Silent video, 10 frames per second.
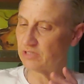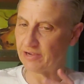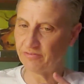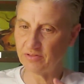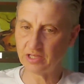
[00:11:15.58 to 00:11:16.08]

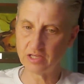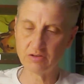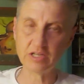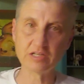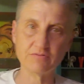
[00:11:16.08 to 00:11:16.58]
I feel like you
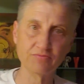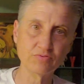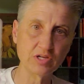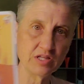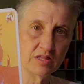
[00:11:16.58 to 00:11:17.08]
need to
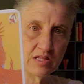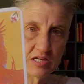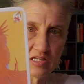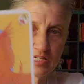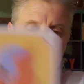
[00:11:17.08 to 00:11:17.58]
free
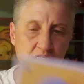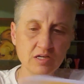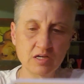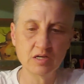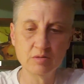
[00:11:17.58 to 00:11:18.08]
this
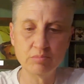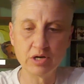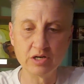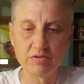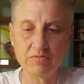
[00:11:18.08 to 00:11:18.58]

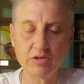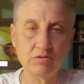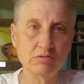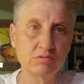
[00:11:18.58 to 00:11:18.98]
part of you,